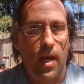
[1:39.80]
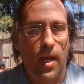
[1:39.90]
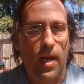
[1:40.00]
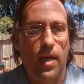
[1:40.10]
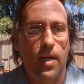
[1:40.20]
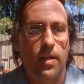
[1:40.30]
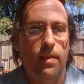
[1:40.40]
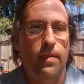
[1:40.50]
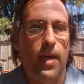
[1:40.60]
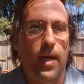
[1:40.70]
and
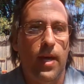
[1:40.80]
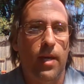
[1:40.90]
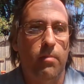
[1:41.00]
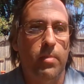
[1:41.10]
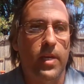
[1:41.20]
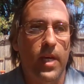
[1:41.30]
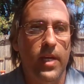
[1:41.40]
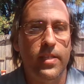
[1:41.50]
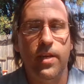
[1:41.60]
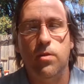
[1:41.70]
that
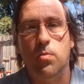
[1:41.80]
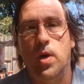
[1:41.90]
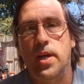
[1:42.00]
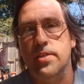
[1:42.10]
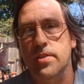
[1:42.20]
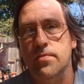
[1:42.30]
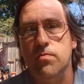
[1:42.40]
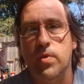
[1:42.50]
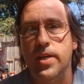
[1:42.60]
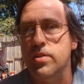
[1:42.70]
because they are white, civil
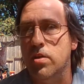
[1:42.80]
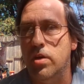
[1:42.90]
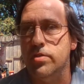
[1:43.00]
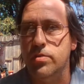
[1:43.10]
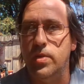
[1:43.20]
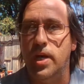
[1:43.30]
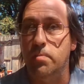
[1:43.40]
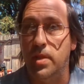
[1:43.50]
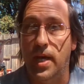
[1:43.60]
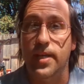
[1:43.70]
rights laws do not
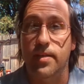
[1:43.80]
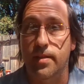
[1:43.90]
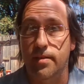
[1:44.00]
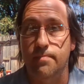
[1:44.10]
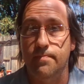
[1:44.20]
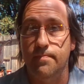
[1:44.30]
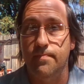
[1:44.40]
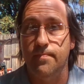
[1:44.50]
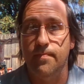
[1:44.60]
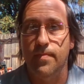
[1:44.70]
apply to them.
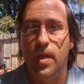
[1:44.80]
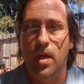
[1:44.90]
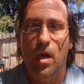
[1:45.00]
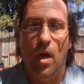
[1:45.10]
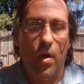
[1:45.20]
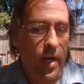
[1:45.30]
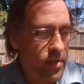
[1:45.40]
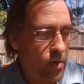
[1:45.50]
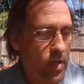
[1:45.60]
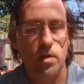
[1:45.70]
Okay,
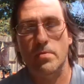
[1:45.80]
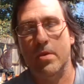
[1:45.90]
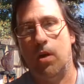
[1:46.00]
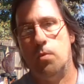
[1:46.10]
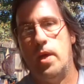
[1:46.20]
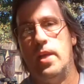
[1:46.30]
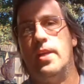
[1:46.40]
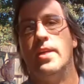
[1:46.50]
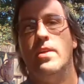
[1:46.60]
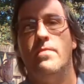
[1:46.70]
so it goes all the way to
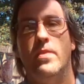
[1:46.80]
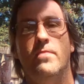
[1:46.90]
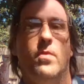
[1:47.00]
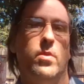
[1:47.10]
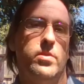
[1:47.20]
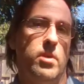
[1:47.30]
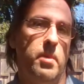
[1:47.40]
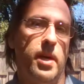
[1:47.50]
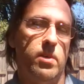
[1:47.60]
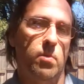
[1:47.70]
1954. It's going
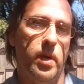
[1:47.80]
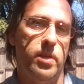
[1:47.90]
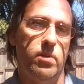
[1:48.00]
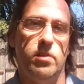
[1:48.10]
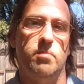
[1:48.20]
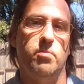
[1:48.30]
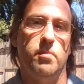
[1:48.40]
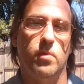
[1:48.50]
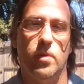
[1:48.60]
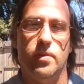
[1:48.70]
to make its way to the
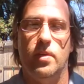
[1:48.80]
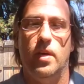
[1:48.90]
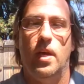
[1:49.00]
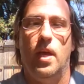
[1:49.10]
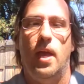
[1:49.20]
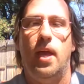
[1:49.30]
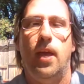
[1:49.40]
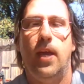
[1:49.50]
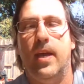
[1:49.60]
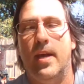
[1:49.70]
Supreme Court.
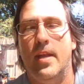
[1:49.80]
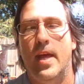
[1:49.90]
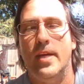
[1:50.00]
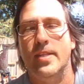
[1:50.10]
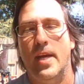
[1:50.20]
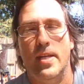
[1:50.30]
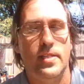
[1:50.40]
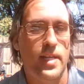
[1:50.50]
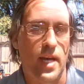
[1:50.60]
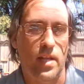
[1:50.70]
And as I had
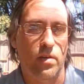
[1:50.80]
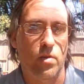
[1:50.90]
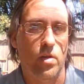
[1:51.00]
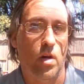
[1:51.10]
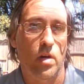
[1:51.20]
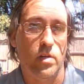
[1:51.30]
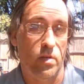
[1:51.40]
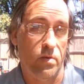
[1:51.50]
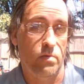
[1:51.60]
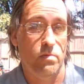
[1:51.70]
said, they're going to
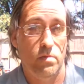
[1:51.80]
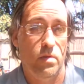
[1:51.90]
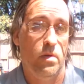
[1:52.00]
argue